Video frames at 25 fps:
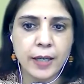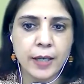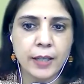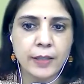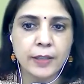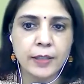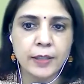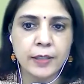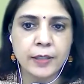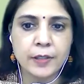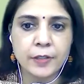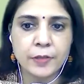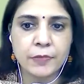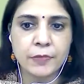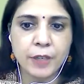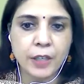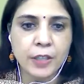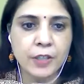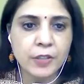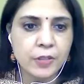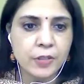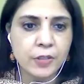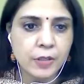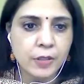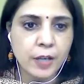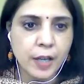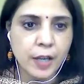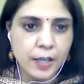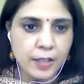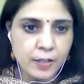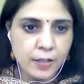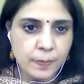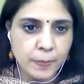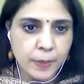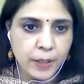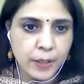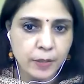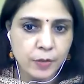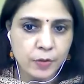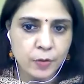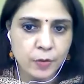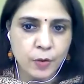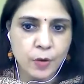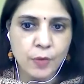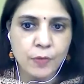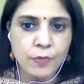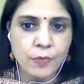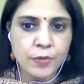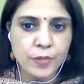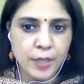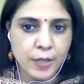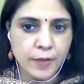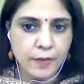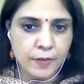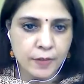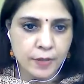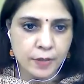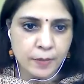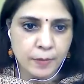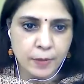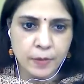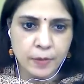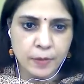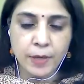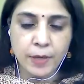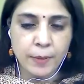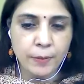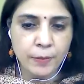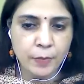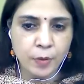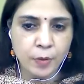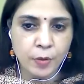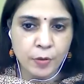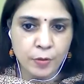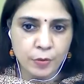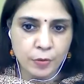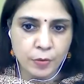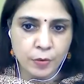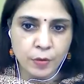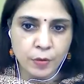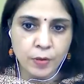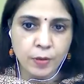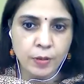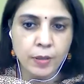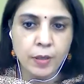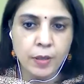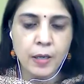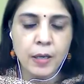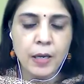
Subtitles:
I think, the functional aspect of Shaivism, if I'm not wrong.